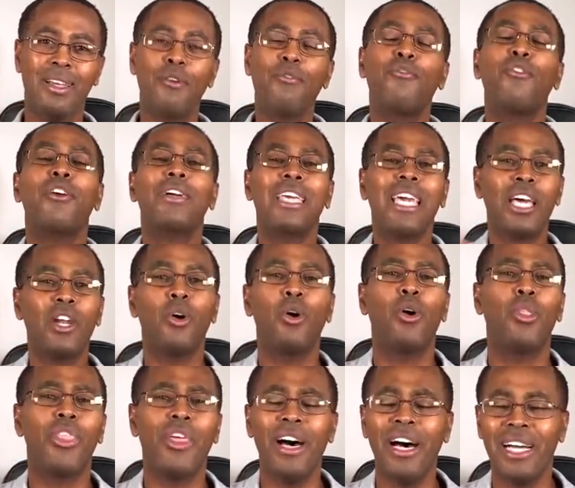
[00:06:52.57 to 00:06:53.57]
Forget
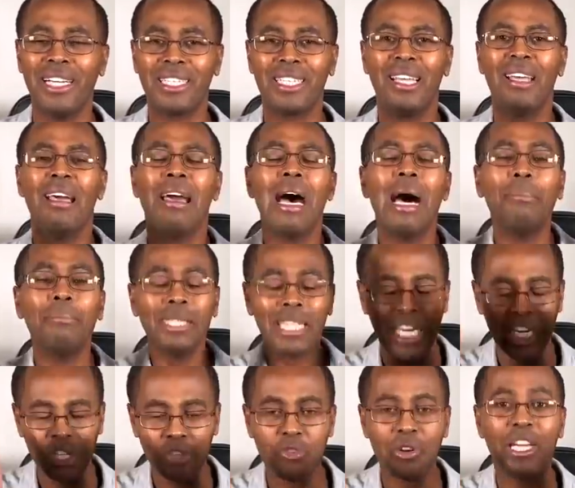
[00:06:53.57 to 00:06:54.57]
all that. I'm
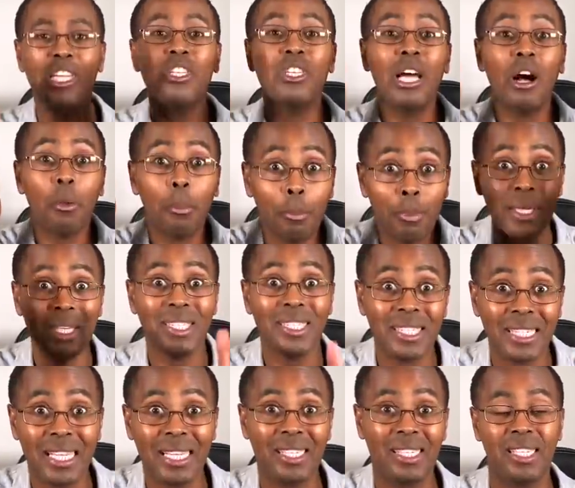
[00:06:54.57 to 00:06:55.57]
telling you right now, be
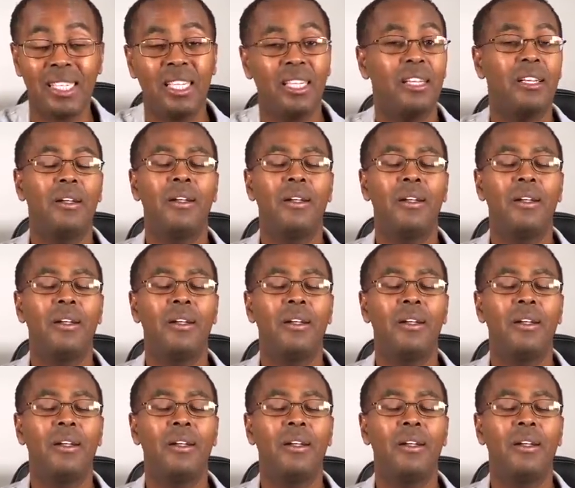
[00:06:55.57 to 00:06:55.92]
sexy.